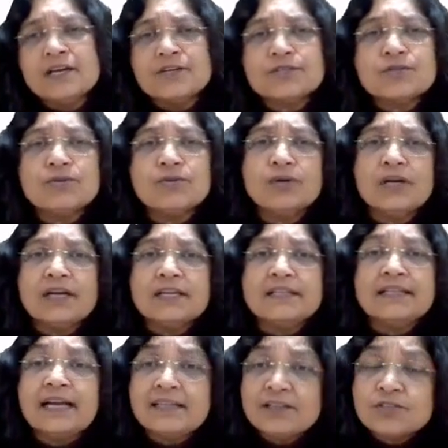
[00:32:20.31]
So
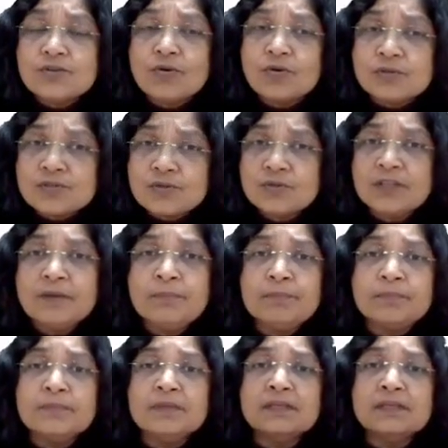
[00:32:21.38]
that is also the